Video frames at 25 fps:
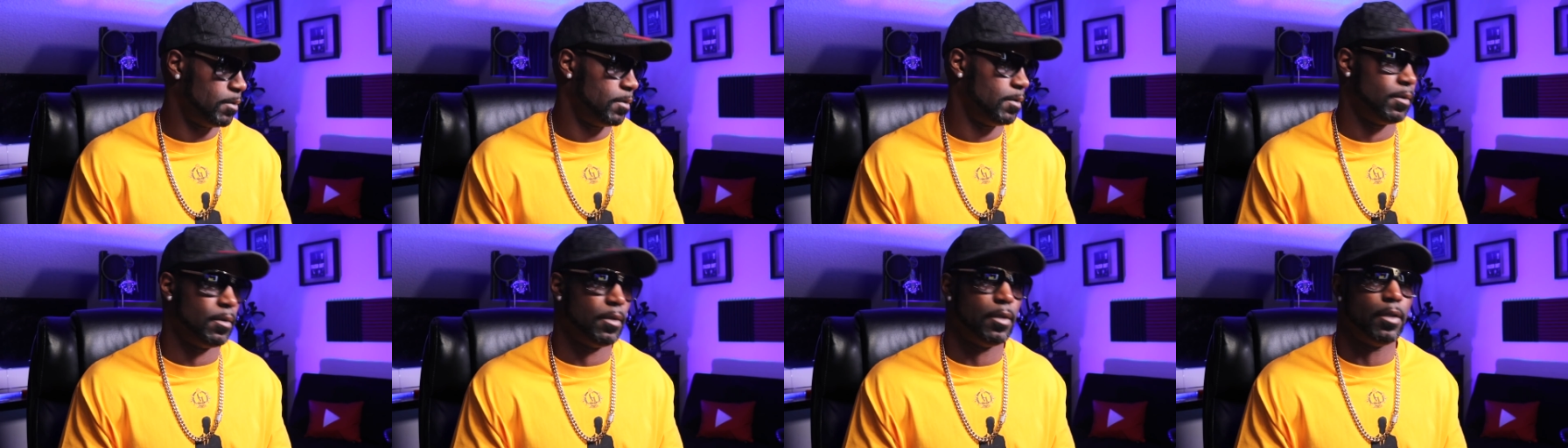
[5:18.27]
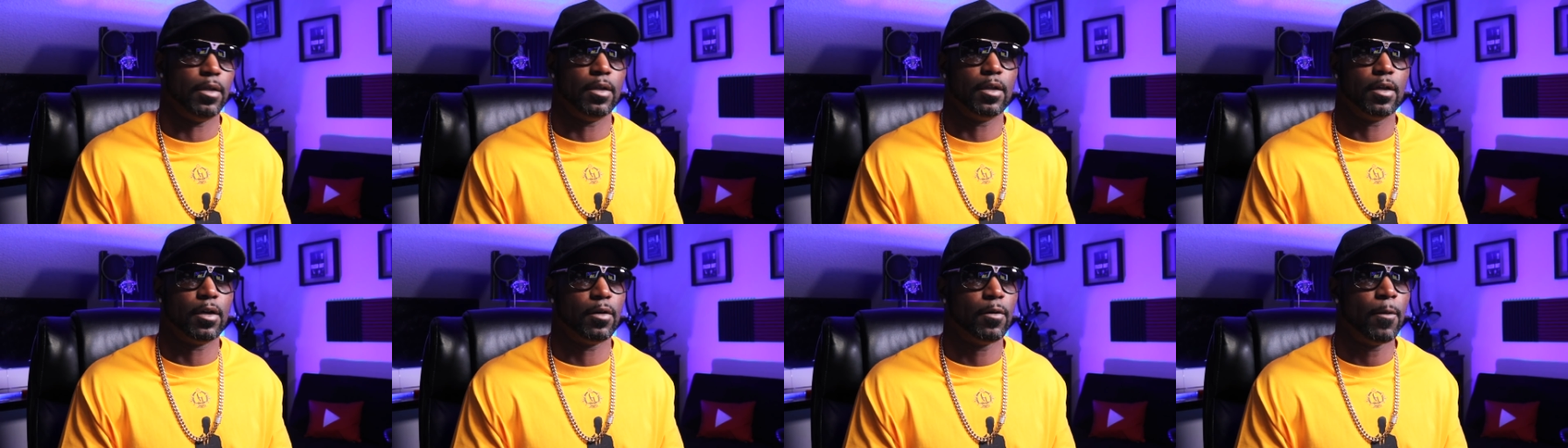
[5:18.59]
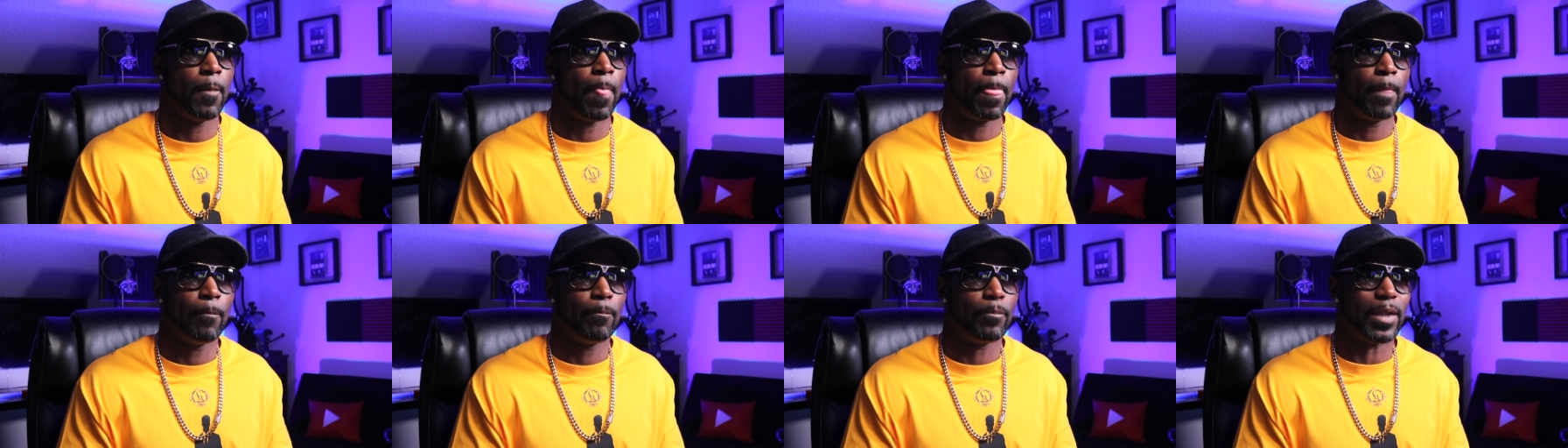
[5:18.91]
You know,
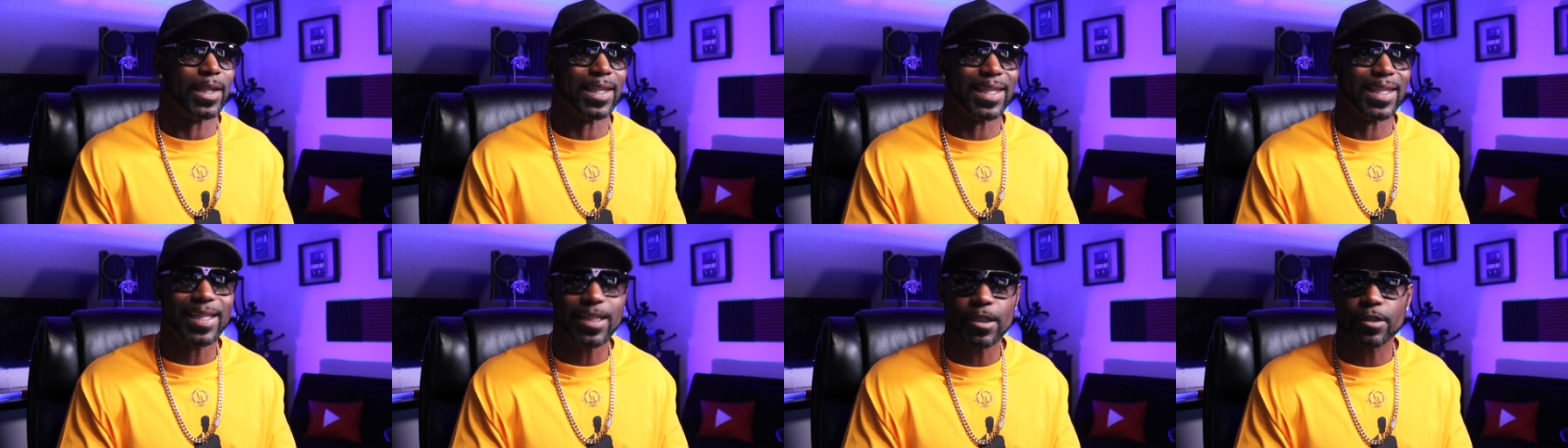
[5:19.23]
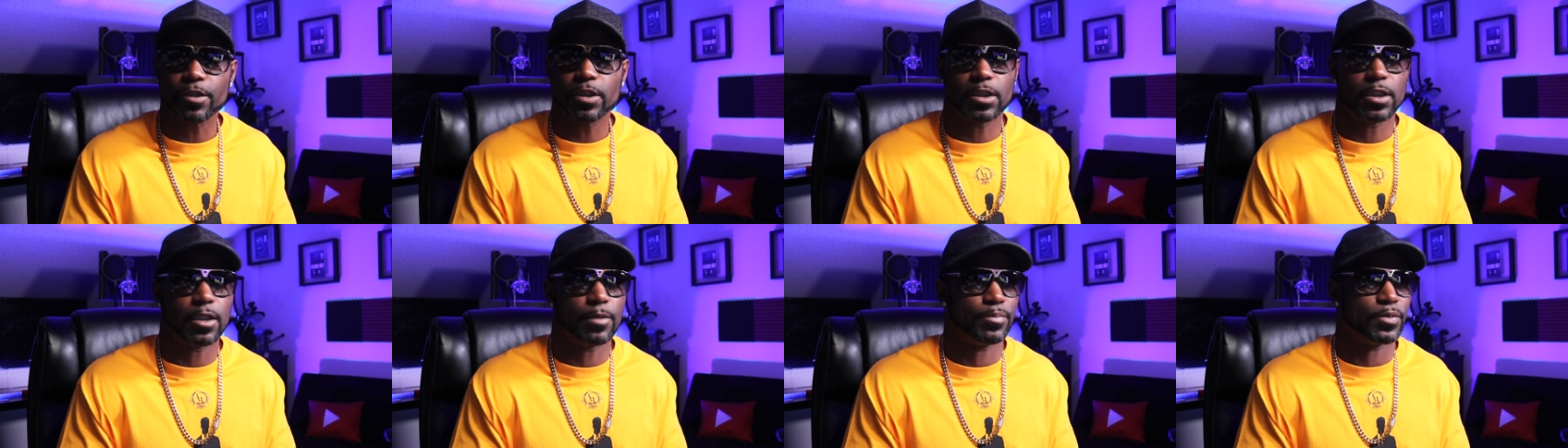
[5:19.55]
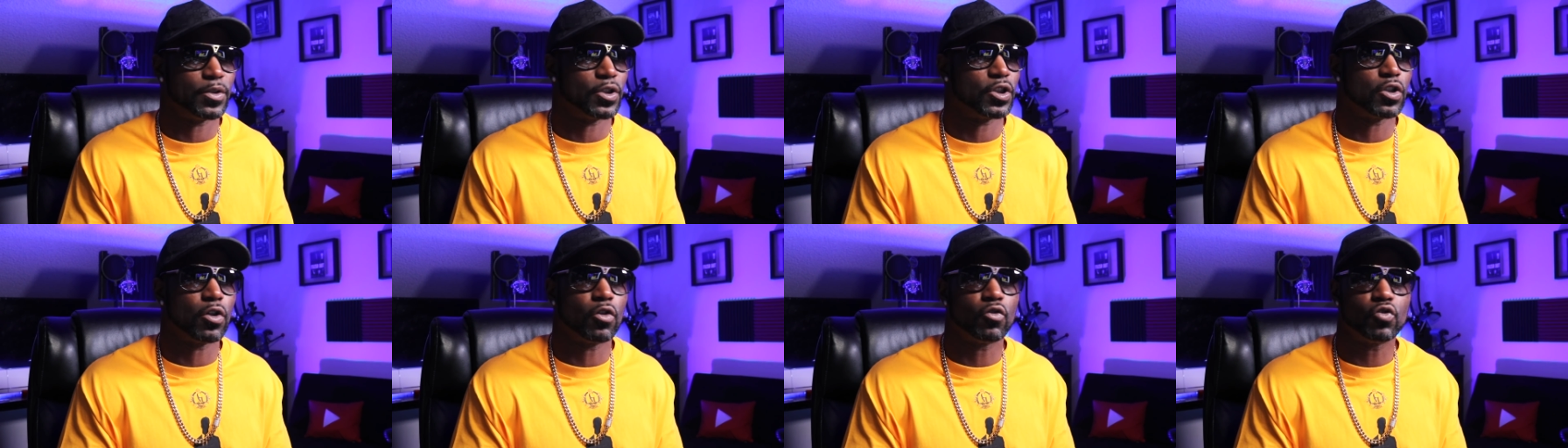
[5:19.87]
the leadership is
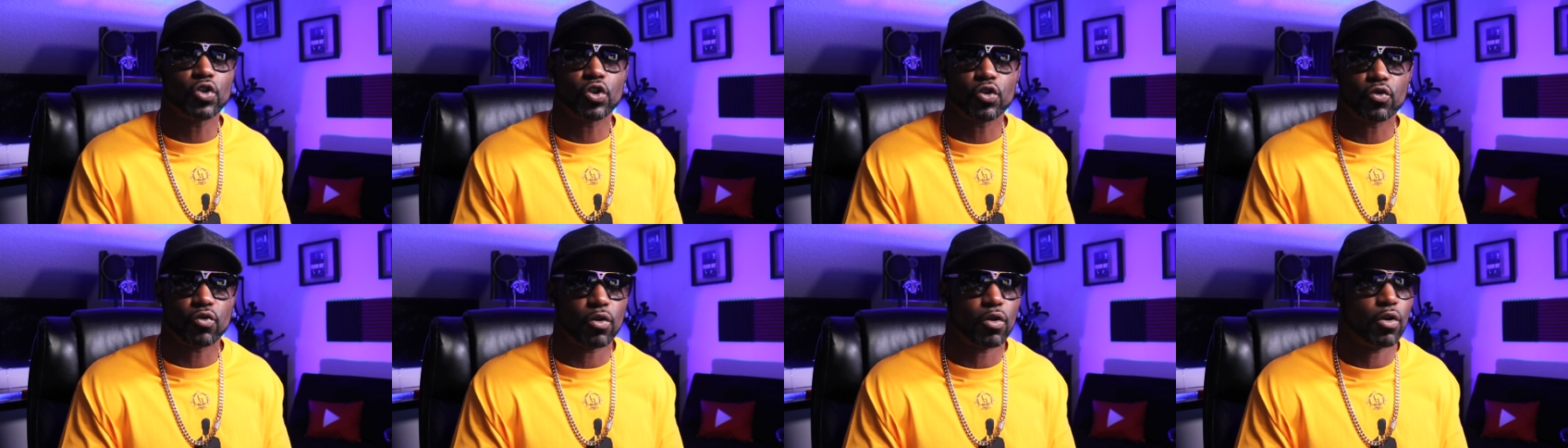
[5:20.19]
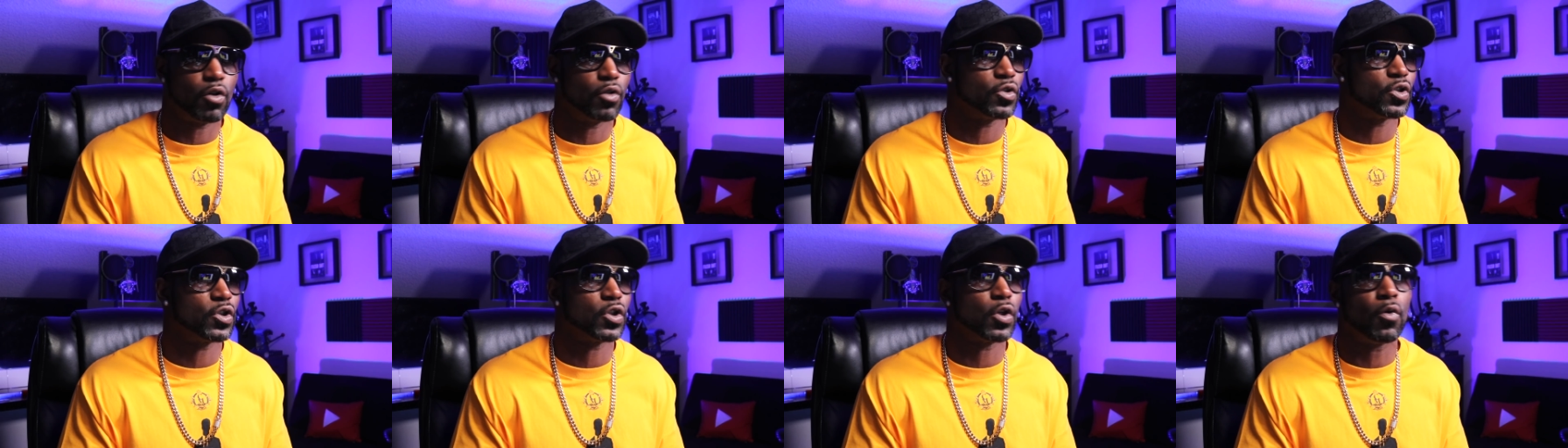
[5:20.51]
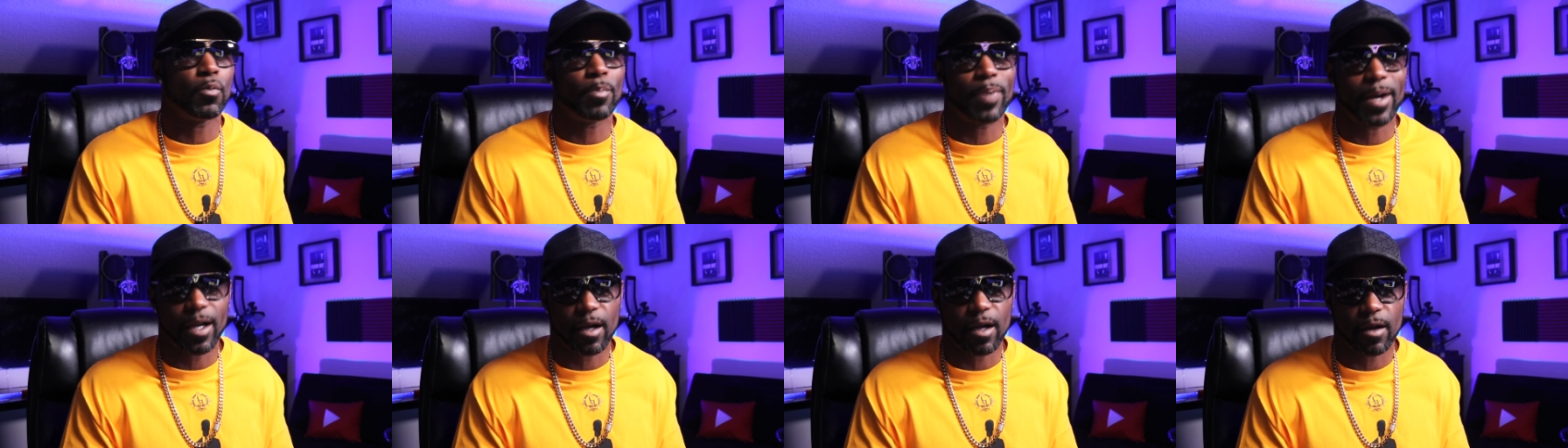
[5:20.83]
so strong, so
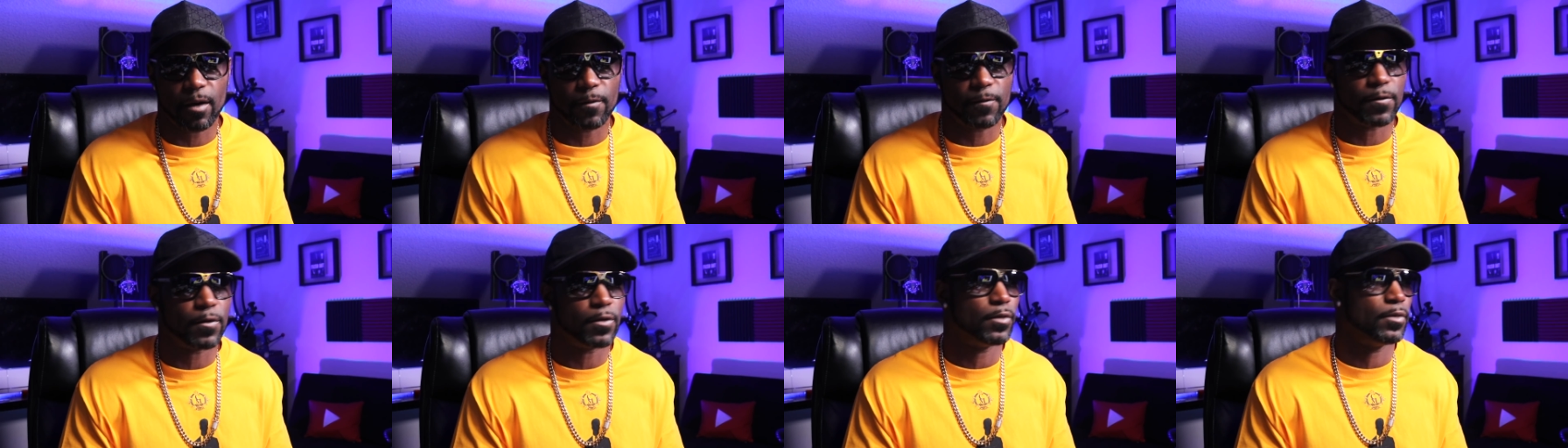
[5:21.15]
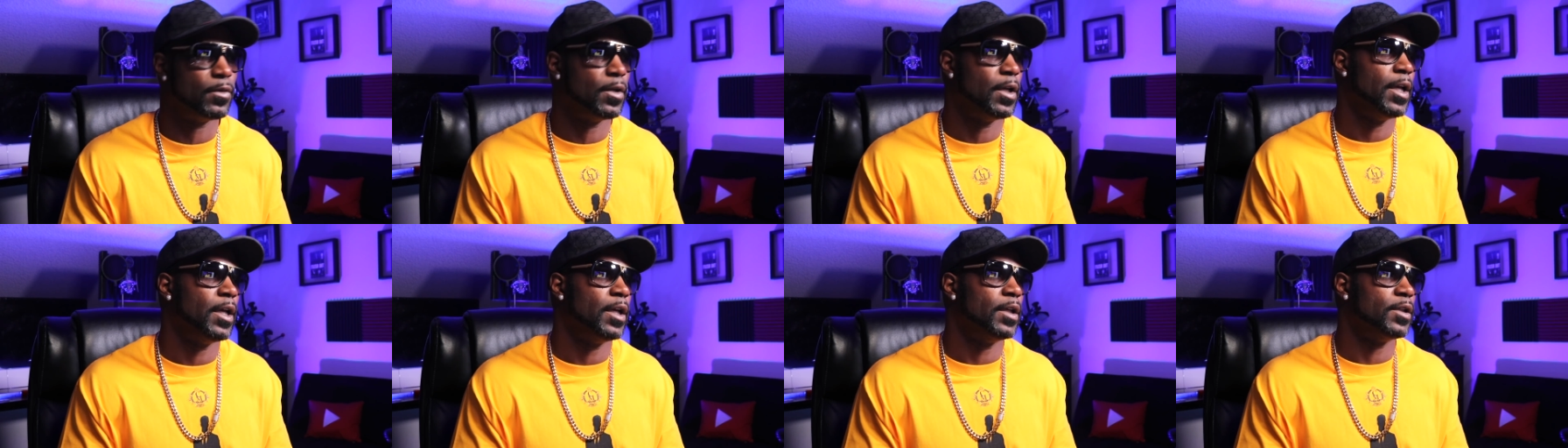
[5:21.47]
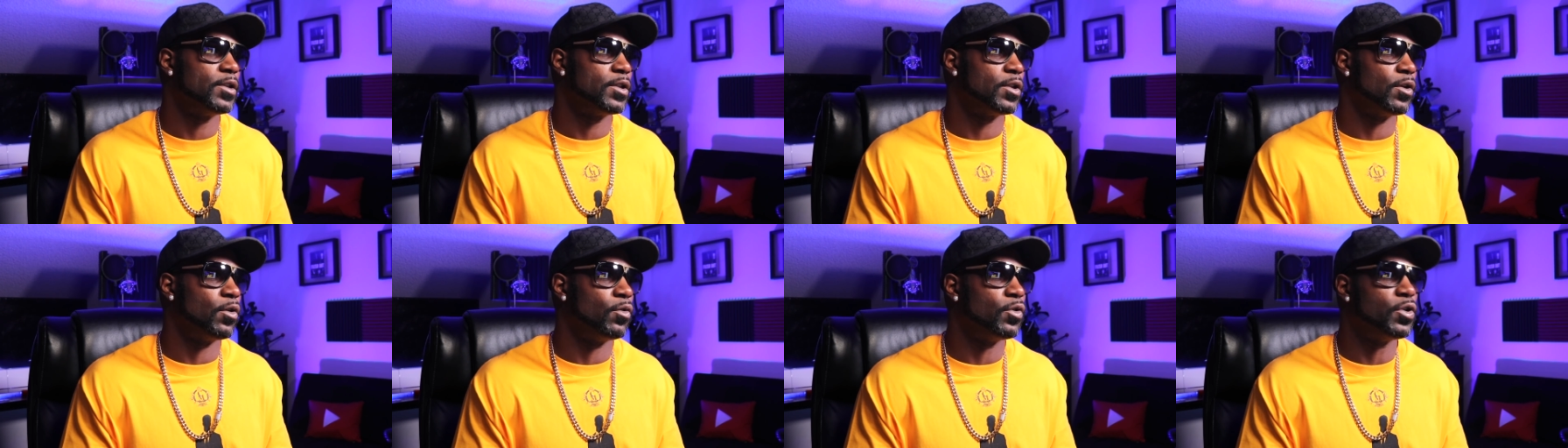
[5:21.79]
powerful,
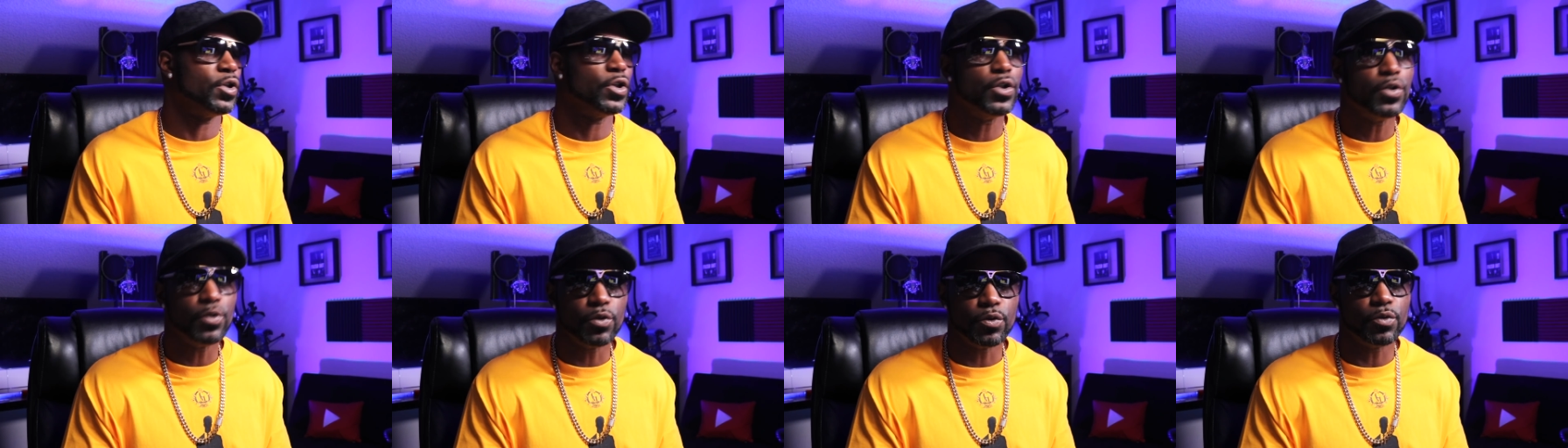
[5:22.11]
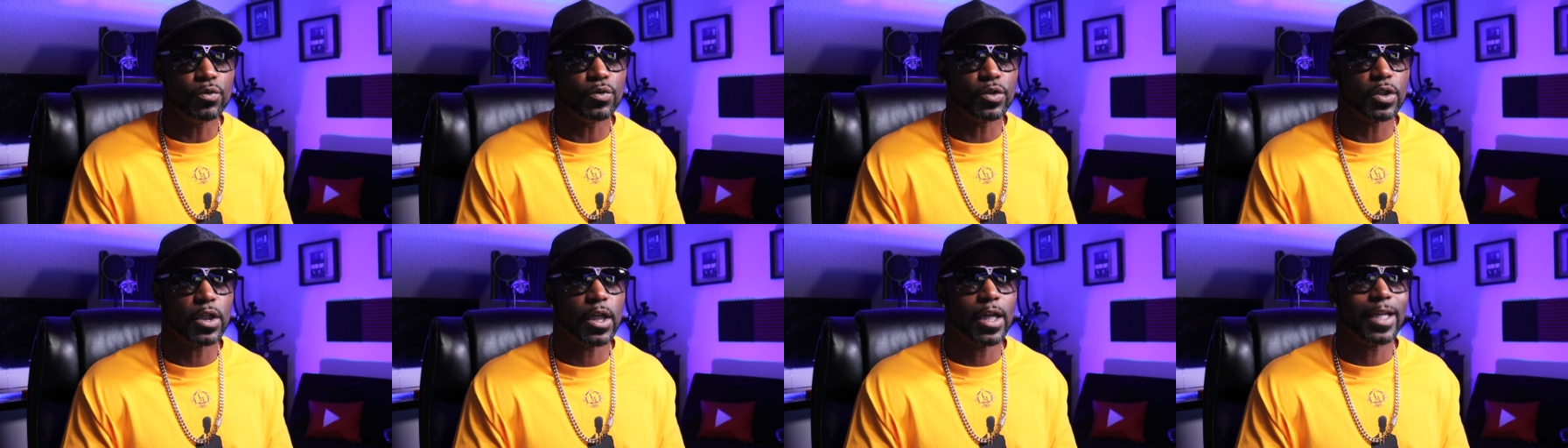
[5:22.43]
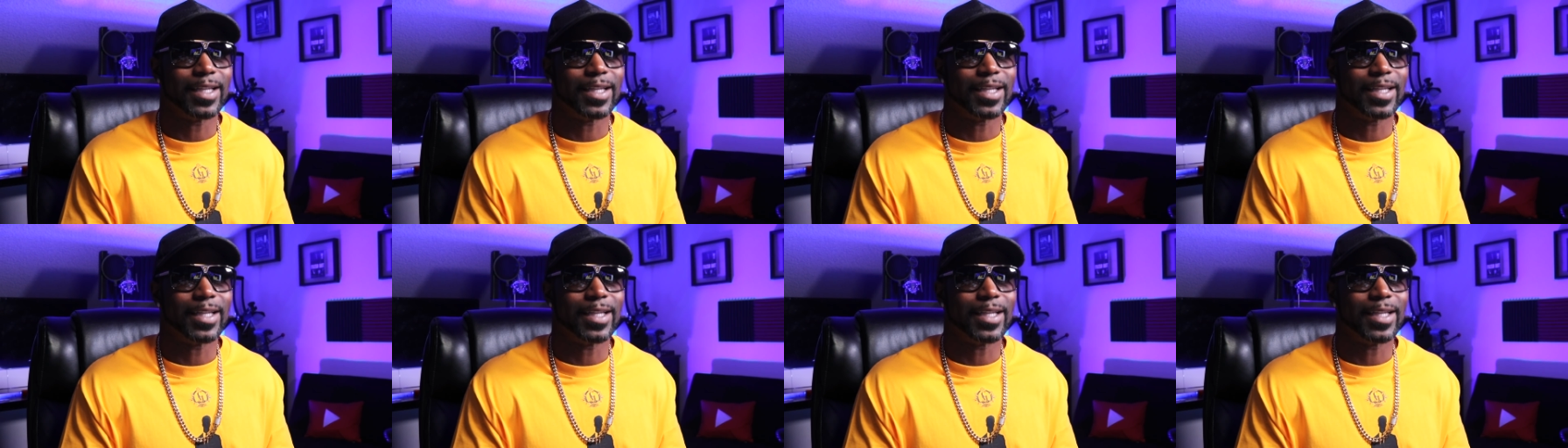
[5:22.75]
so huge.